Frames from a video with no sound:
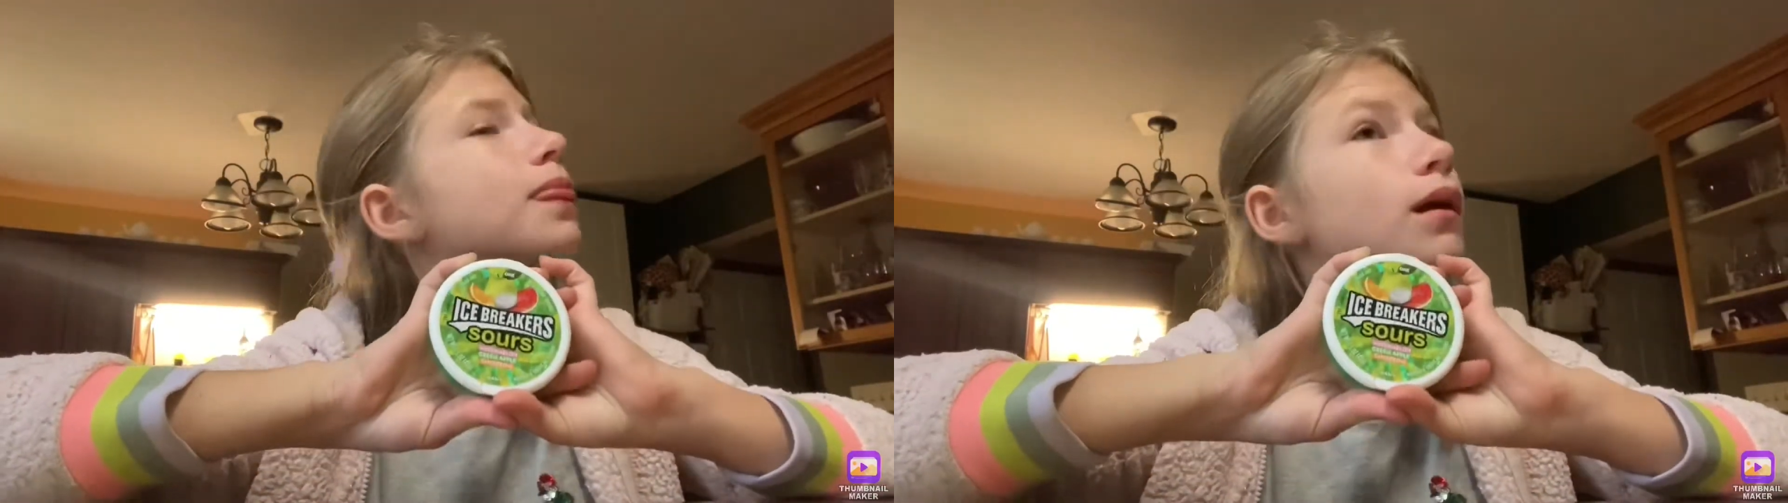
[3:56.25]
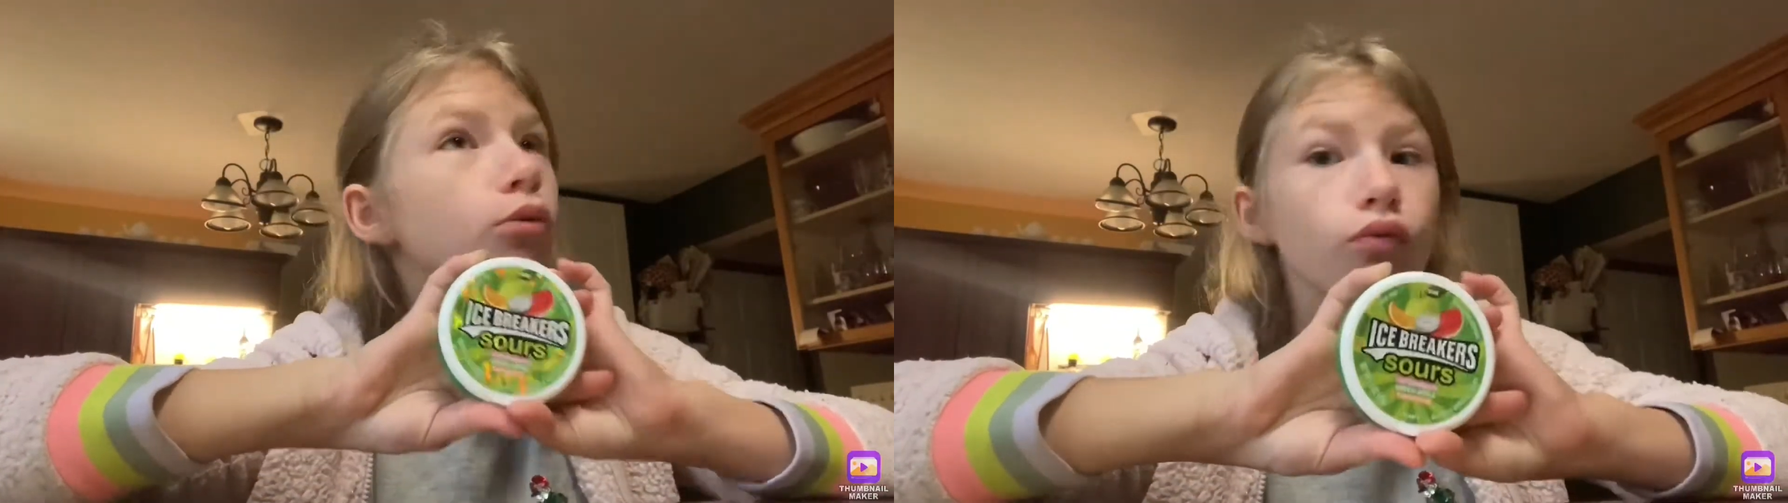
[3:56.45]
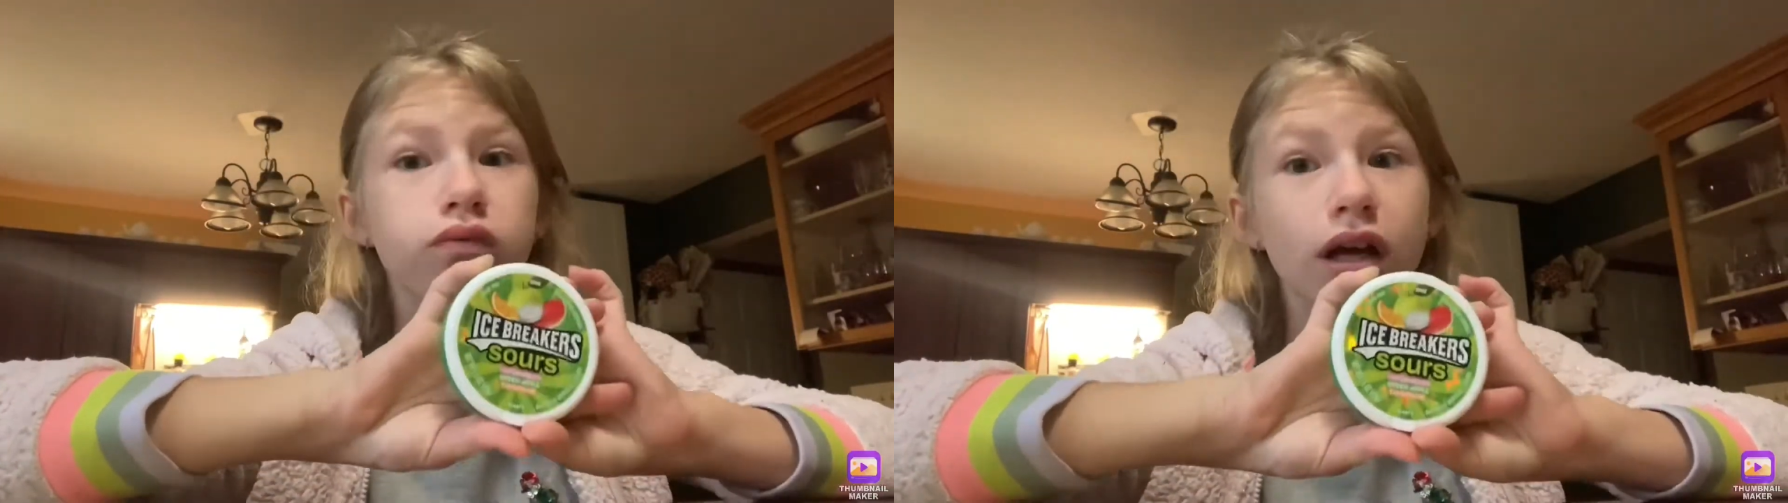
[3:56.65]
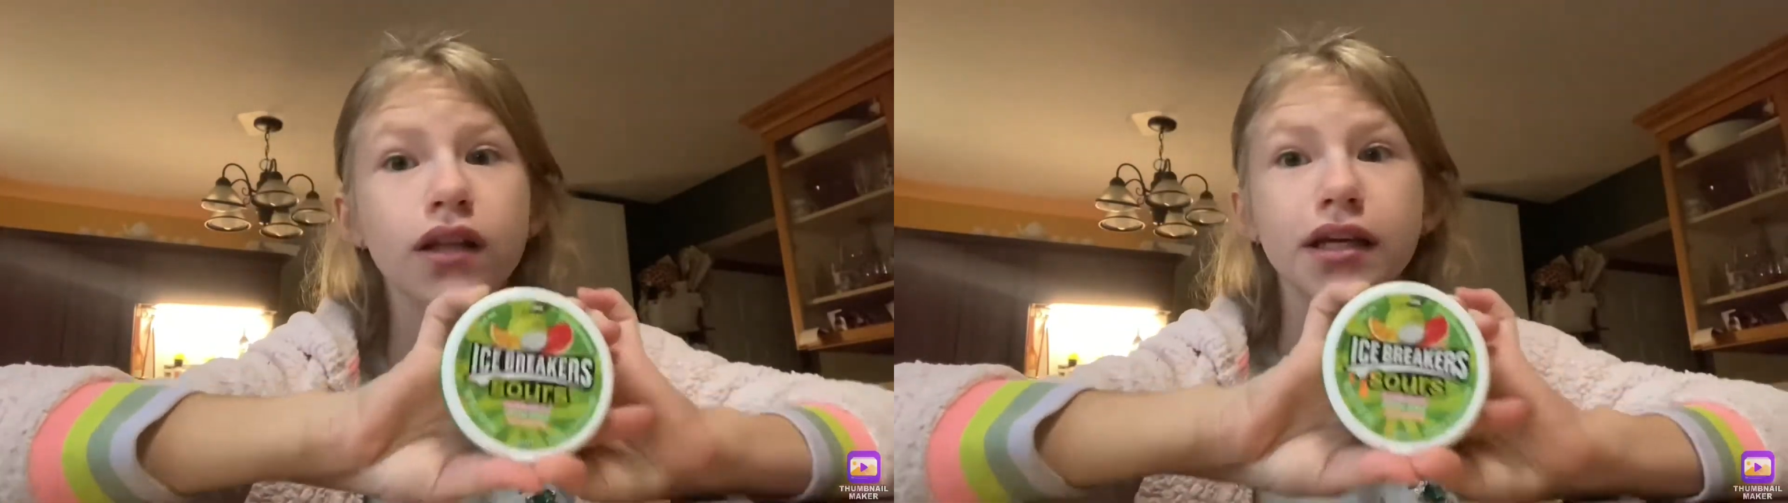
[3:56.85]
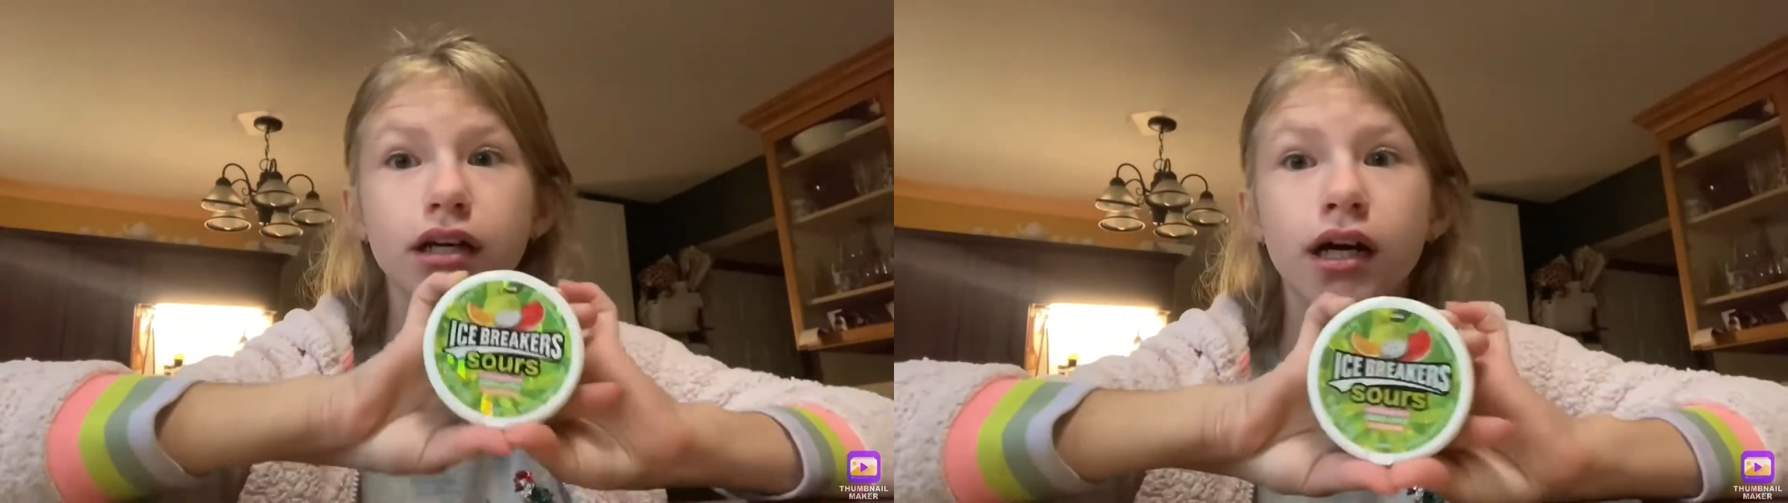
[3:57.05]

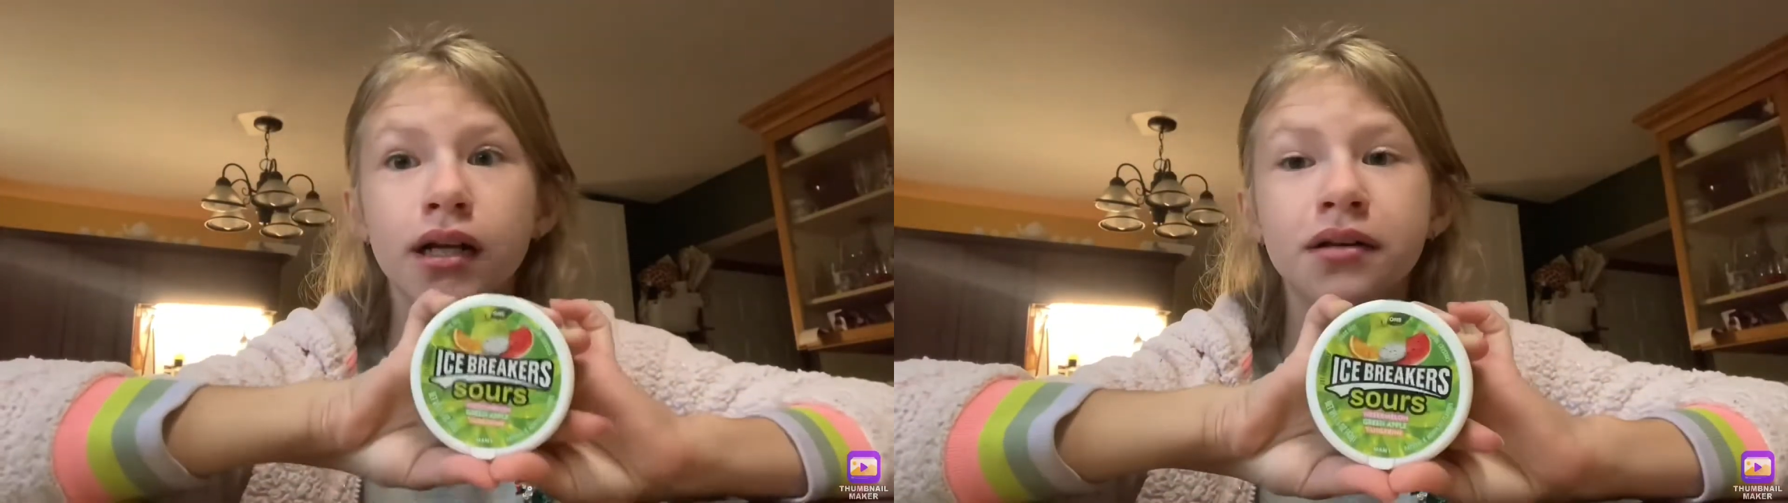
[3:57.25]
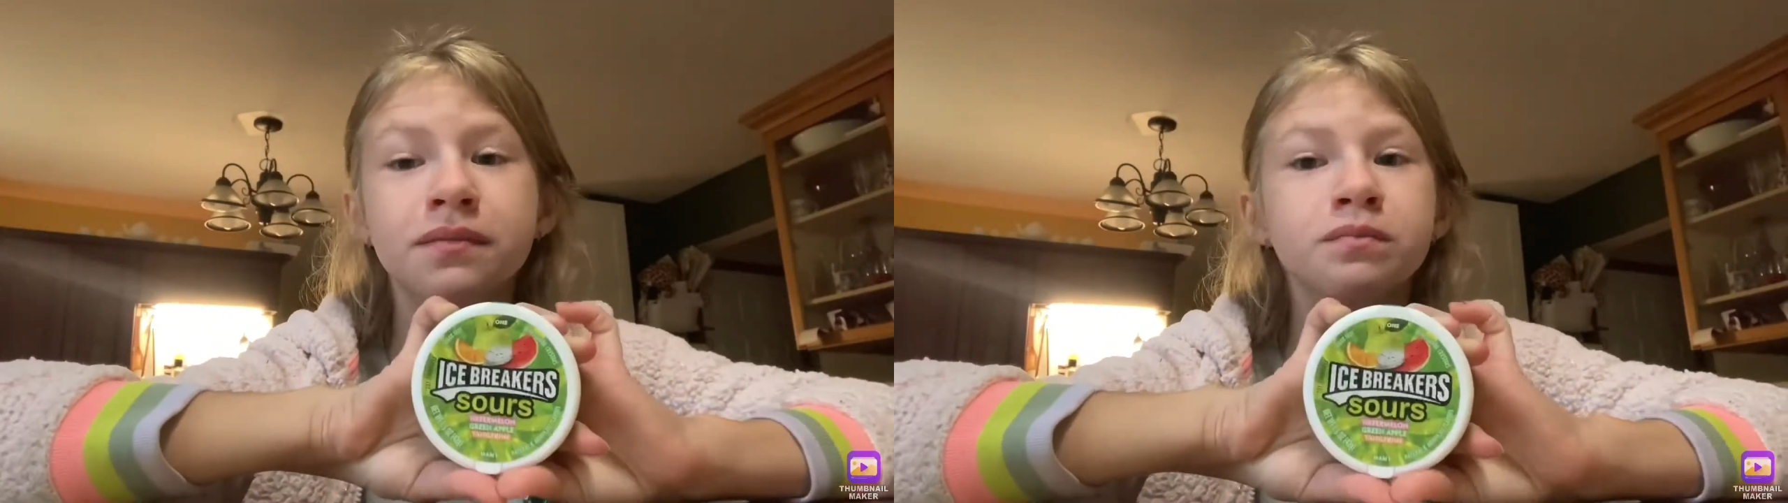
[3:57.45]
really good.